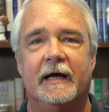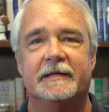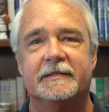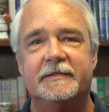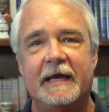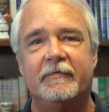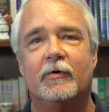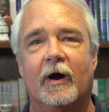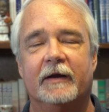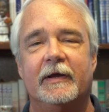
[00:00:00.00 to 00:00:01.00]
as a
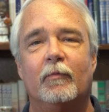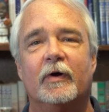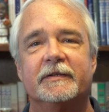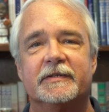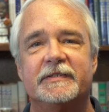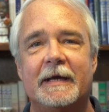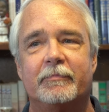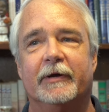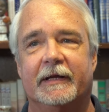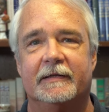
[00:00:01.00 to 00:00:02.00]
safeguard, they wanted to
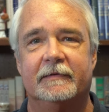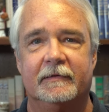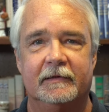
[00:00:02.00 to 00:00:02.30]
separate it.